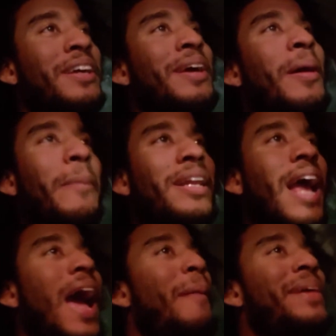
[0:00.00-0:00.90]
But
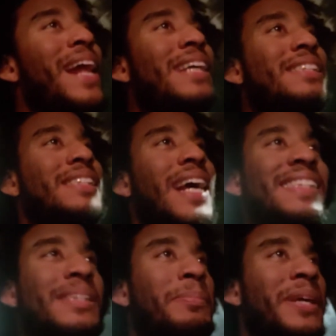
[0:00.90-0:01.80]
that, I mean,
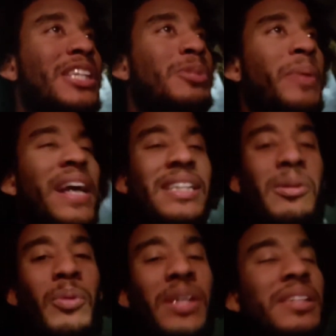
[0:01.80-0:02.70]
that's to be
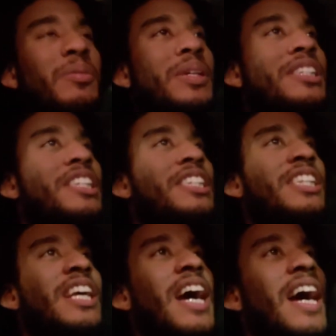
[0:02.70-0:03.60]
expected with
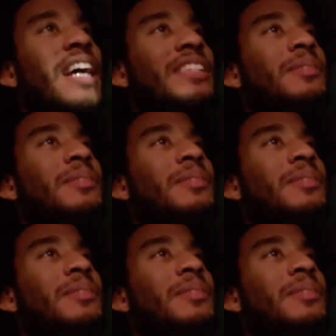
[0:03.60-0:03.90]
CGI.